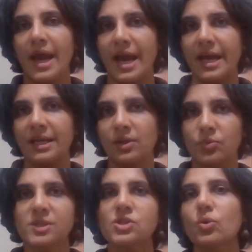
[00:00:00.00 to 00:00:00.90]
and it
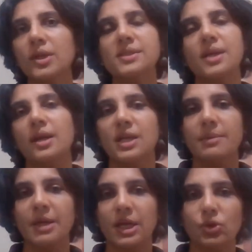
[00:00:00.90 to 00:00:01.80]
will slowly start
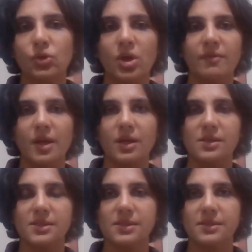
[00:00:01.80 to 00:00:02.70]
coming into your
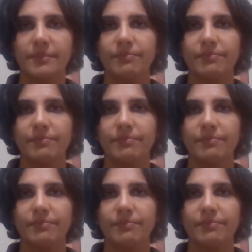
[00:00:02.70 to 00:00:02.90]
awareness.